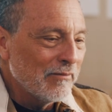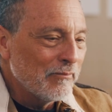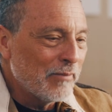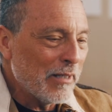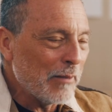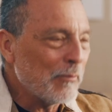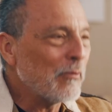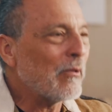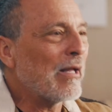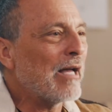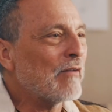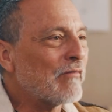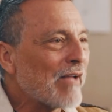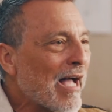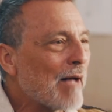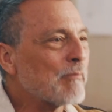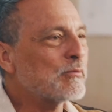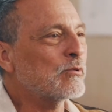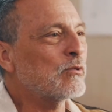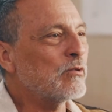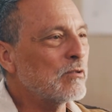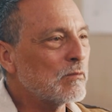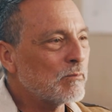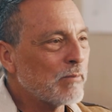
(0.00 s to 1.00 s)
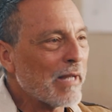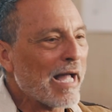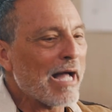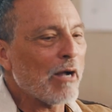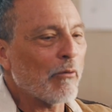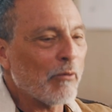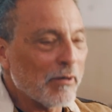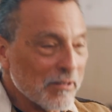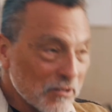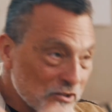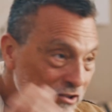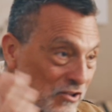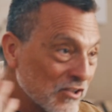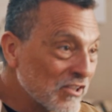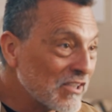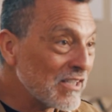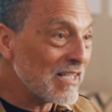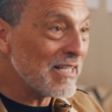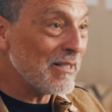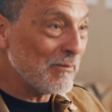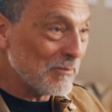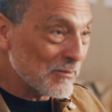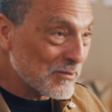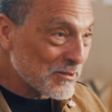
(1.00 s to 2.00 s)
people have absolute power, it
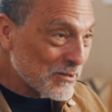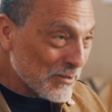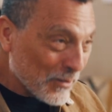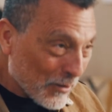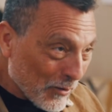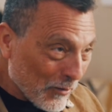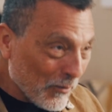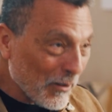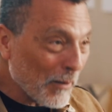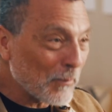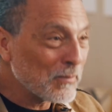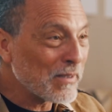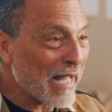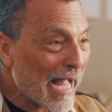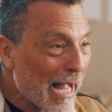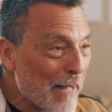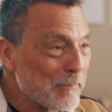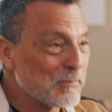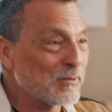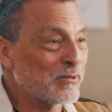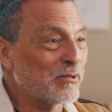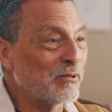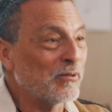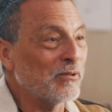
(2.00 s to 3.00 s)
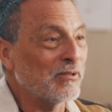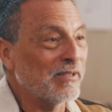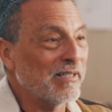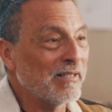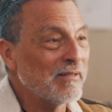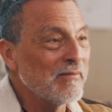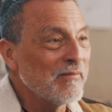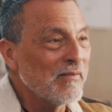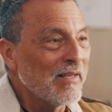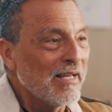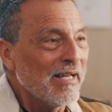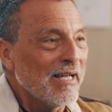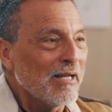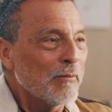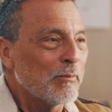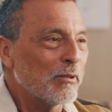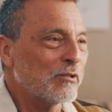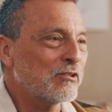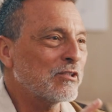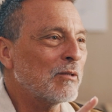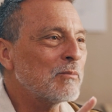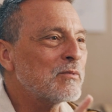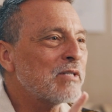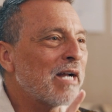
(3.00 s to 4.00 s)
seems to corrupt absolutely.
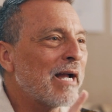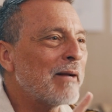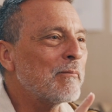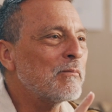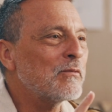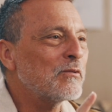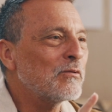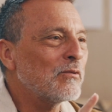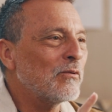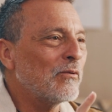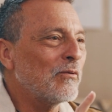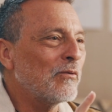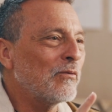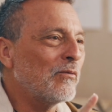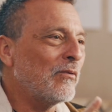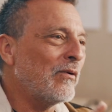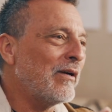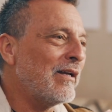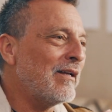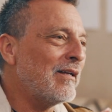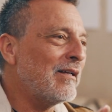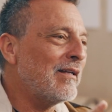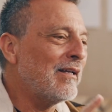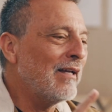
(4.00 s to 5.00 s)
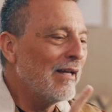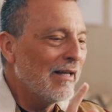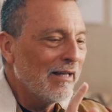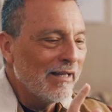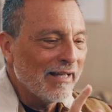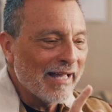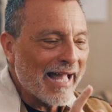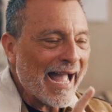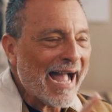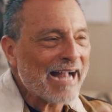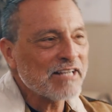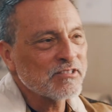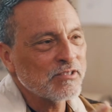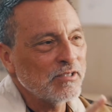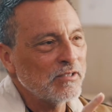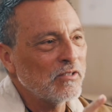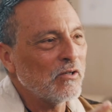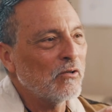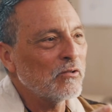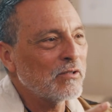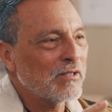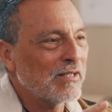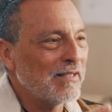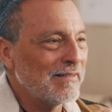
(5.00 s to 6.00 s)
But sometimes we actually
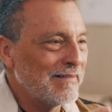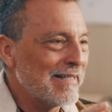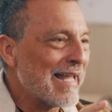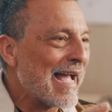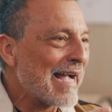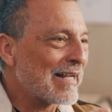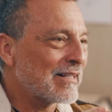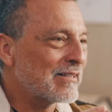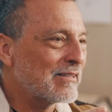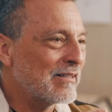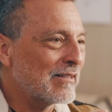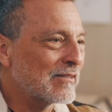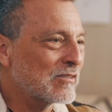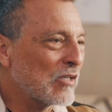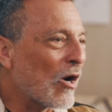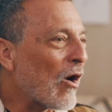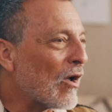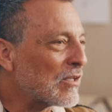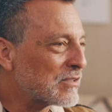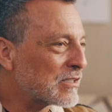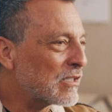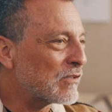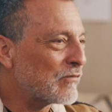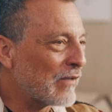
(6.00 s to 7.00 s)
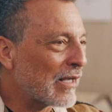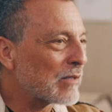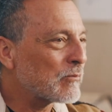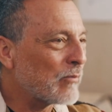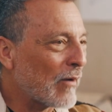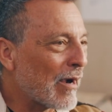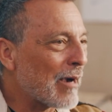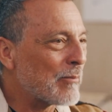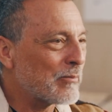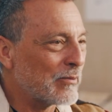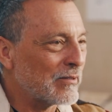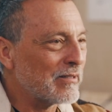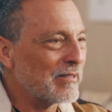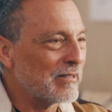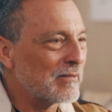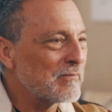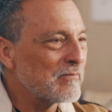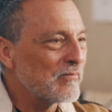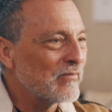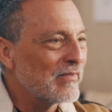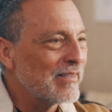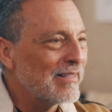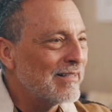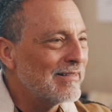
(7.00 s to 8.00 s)
don't connect cause and effect properly.
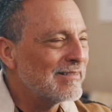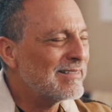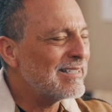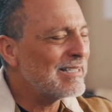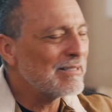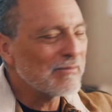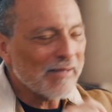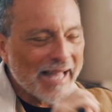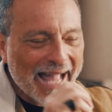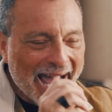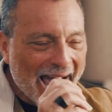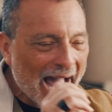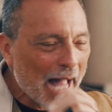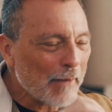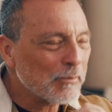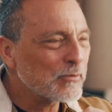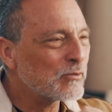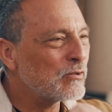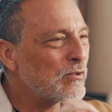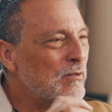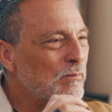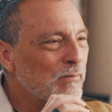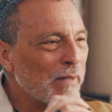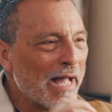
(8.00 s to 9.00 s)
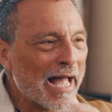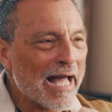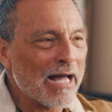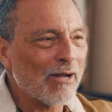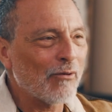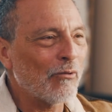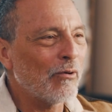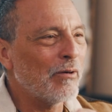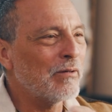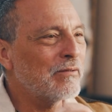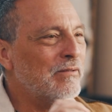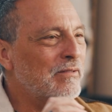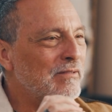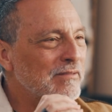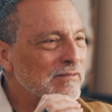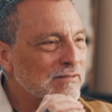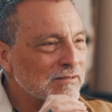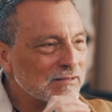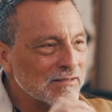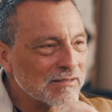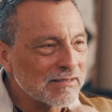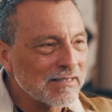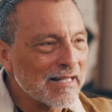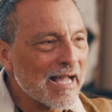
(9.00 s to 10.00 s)
See, absolute power
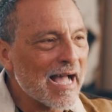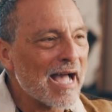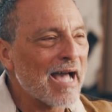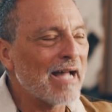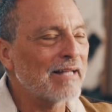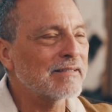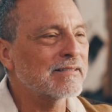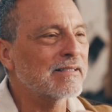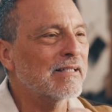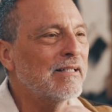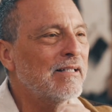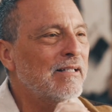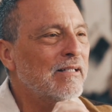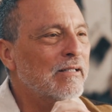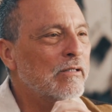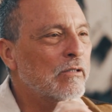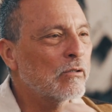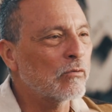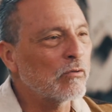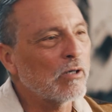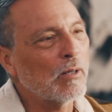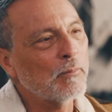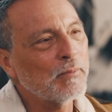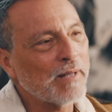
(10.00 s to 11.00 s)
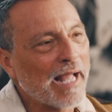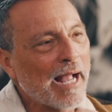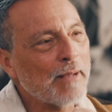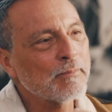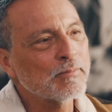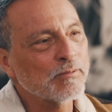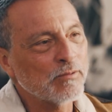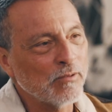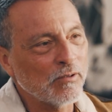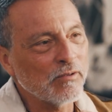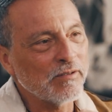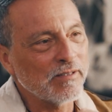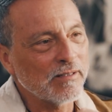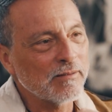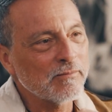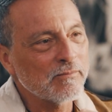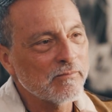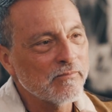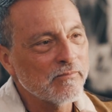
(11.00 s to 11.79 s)
does not corrupt absolutely.